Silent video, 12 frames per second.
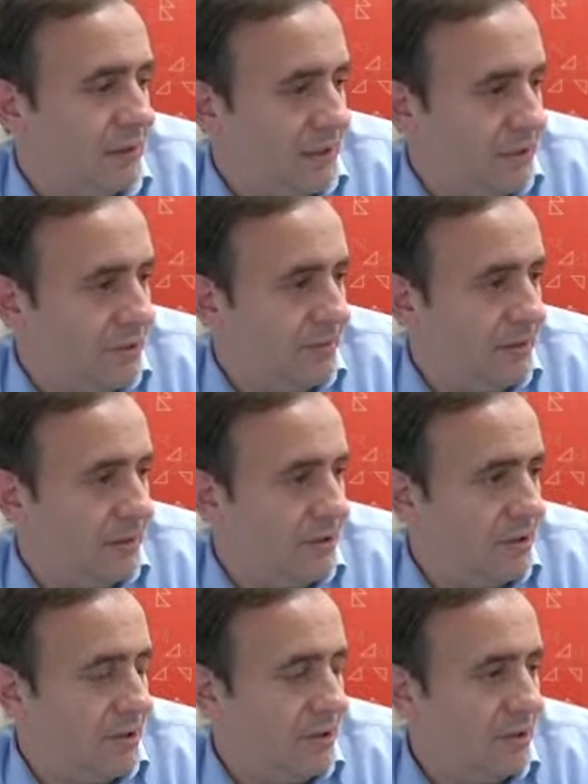in
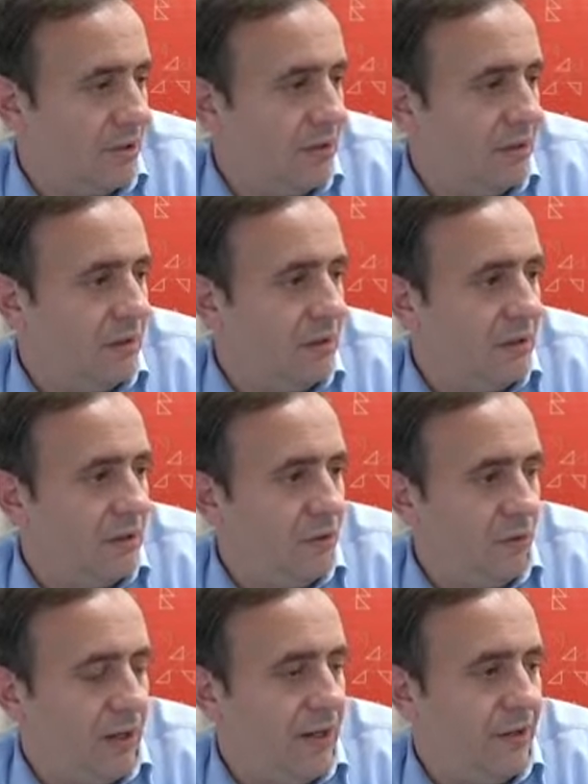CBDCs?
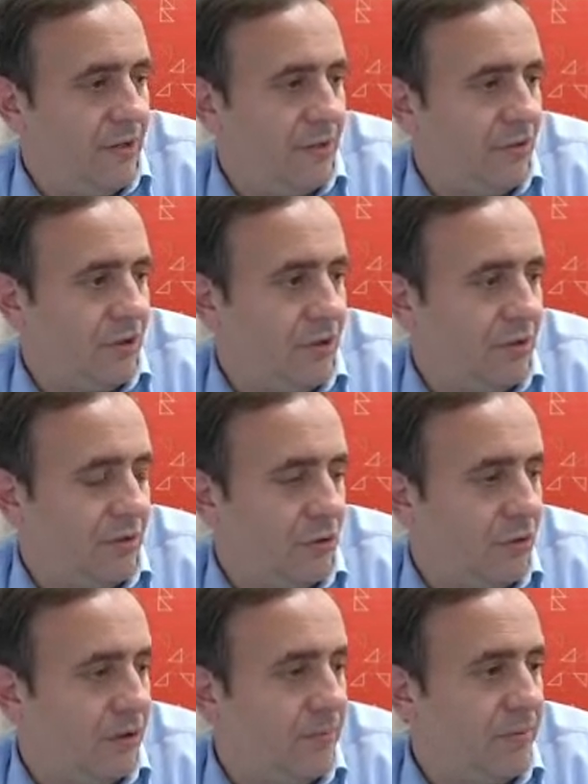Where is it just a
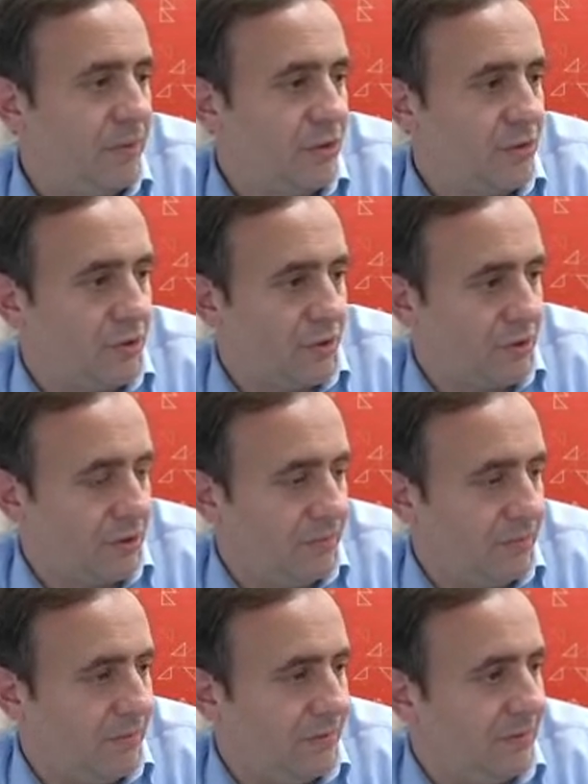totally permission
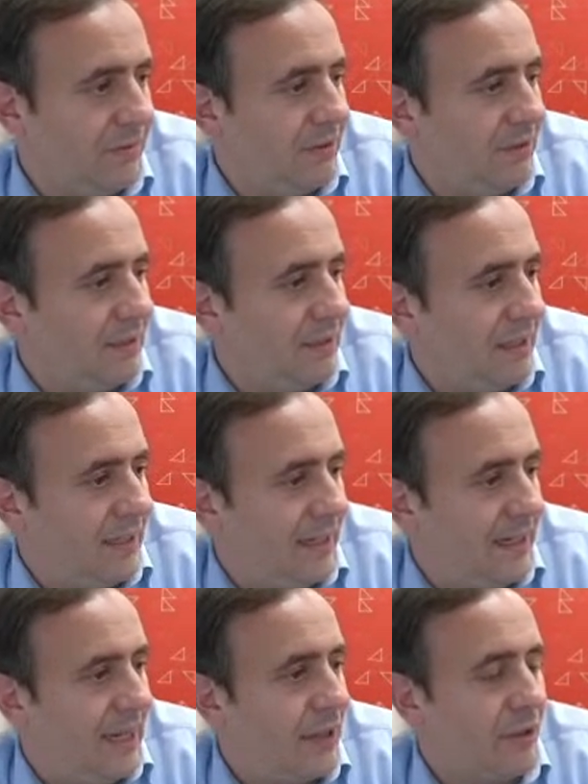system?
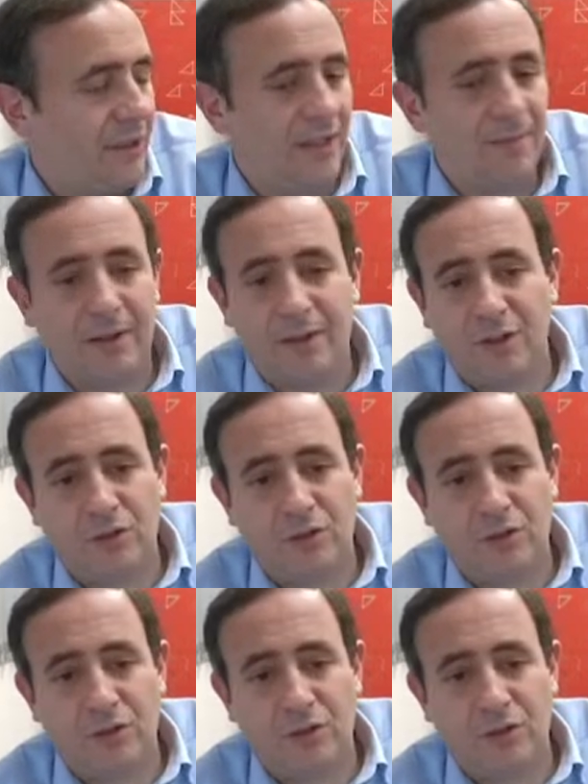And how to think about